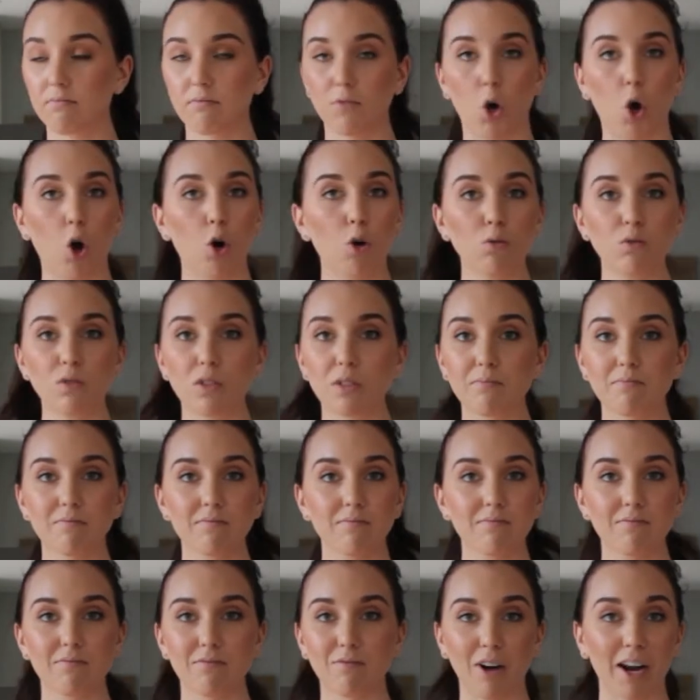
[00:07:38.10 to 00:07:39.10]
oat,
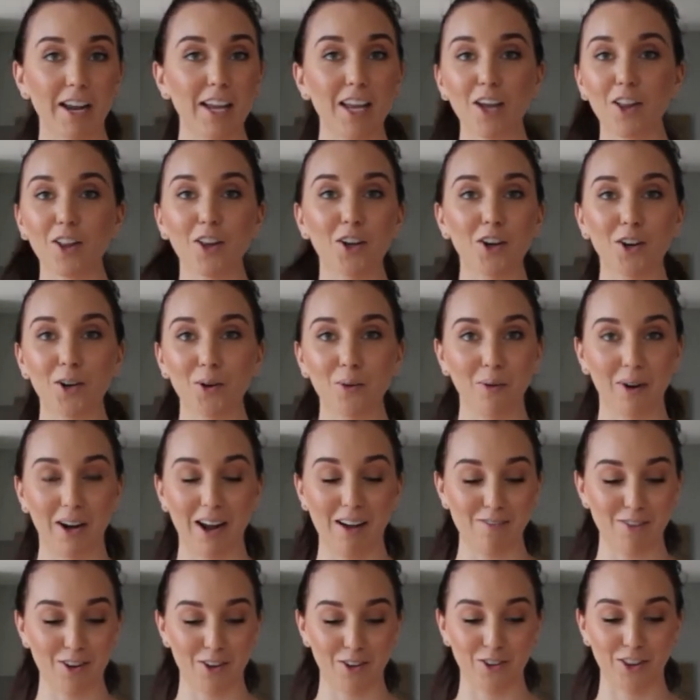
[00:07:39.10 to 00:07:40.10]
regular,
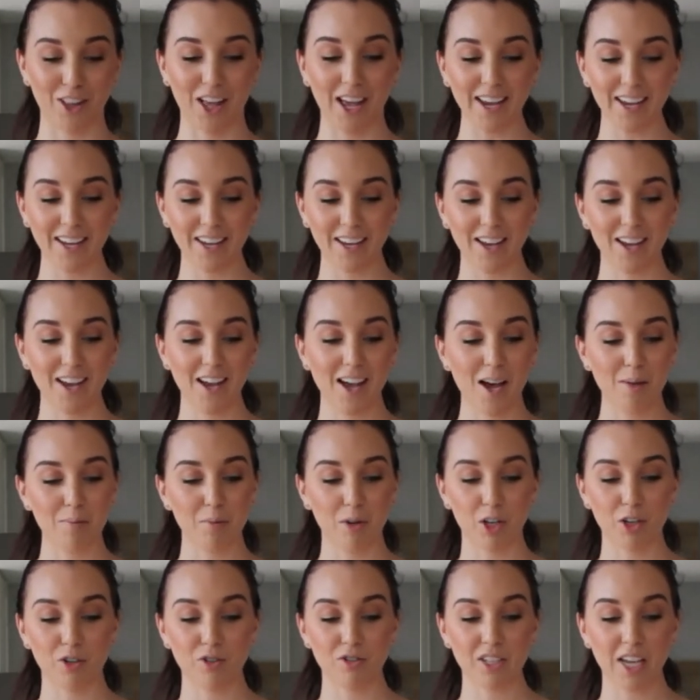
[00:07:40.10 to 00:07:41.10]
whatever you'd like. I'm
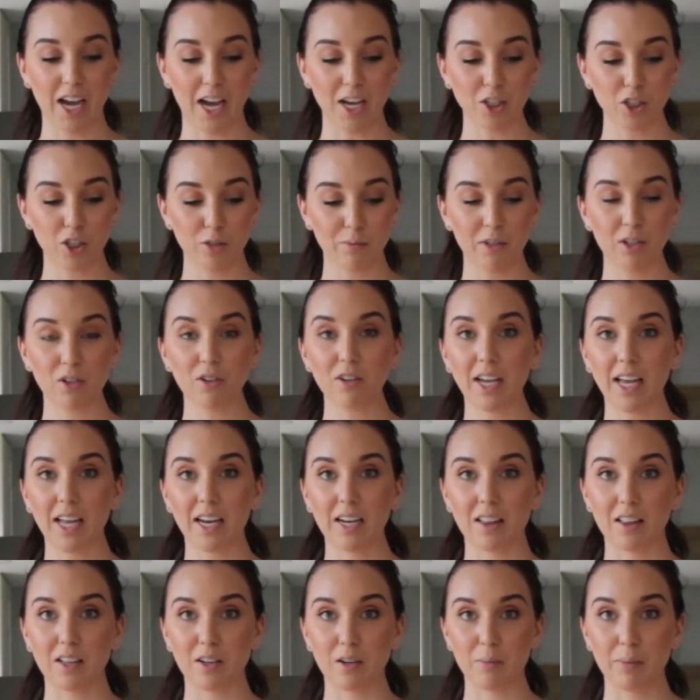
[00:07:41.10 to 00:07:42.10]
going to use cashew milk and
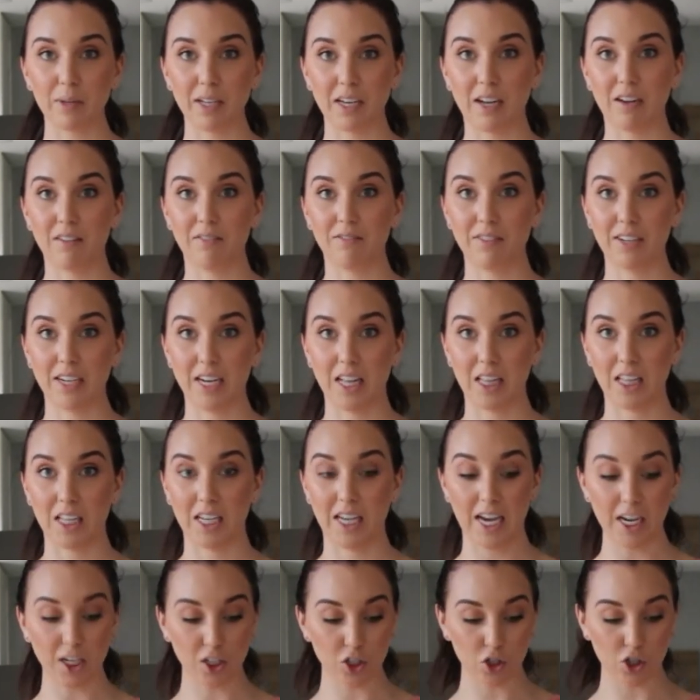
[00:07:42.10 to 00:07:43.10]
a little bit of vanilla
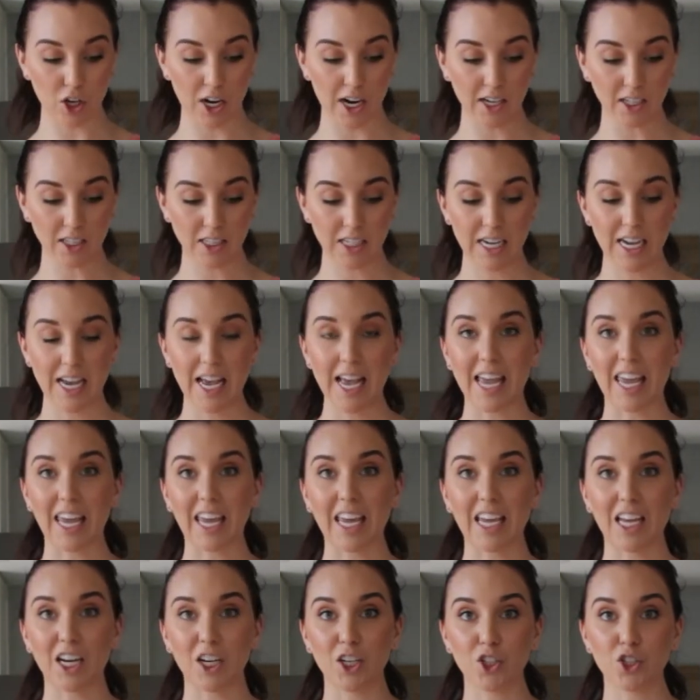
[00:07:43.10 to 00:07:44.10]
extract
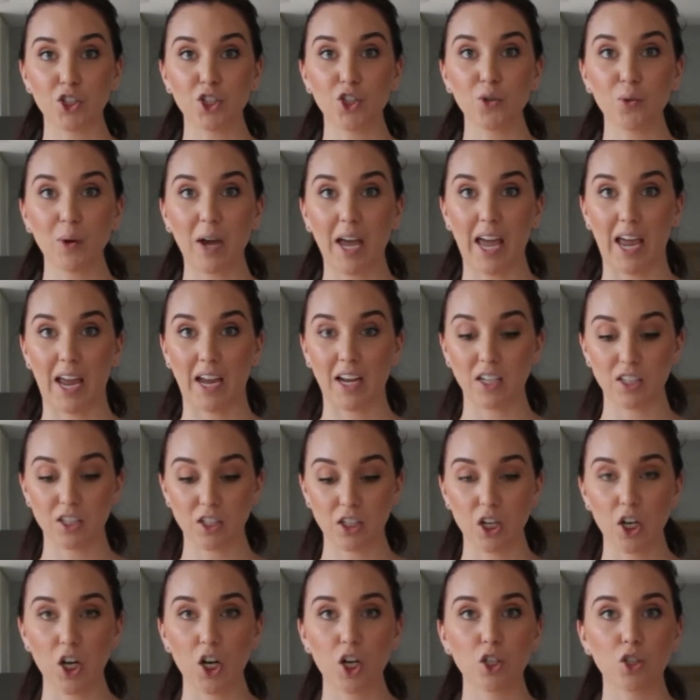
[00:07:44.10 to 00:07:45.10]
and 2 eggs.
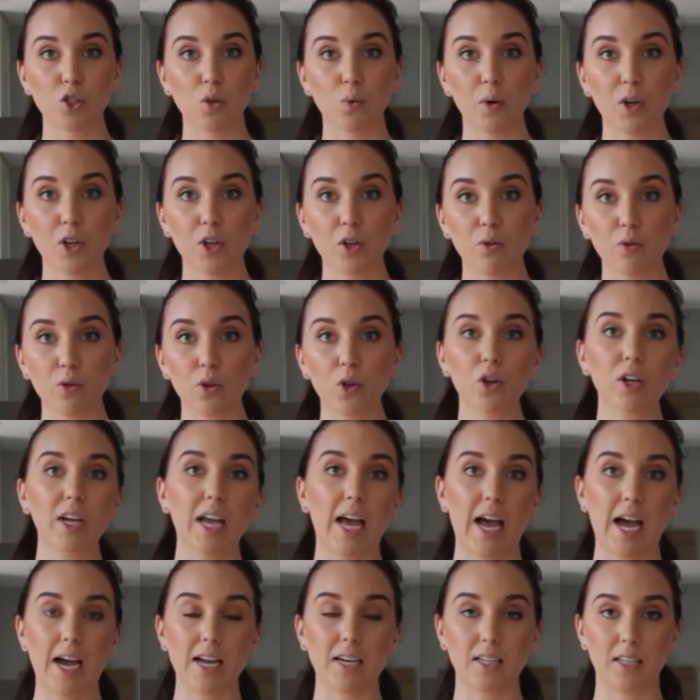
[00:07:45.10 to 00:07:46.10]
So when you look
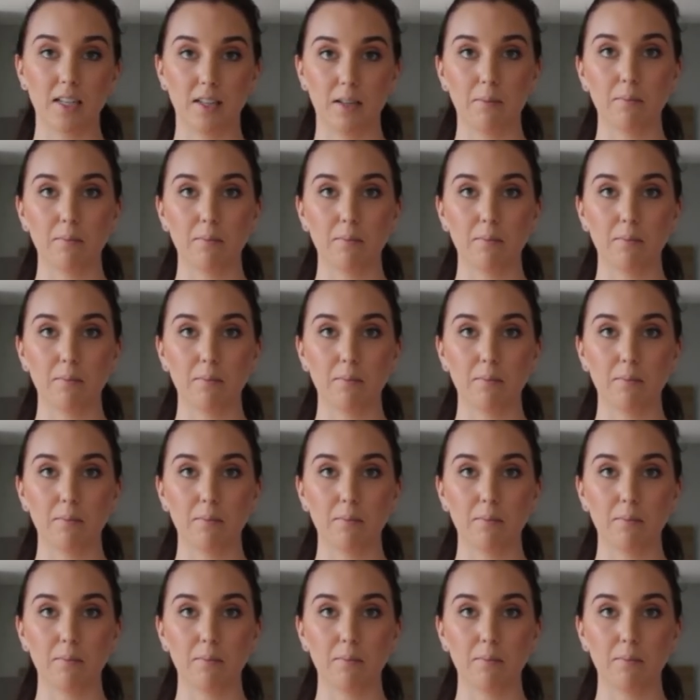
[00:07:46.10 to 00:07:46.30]
at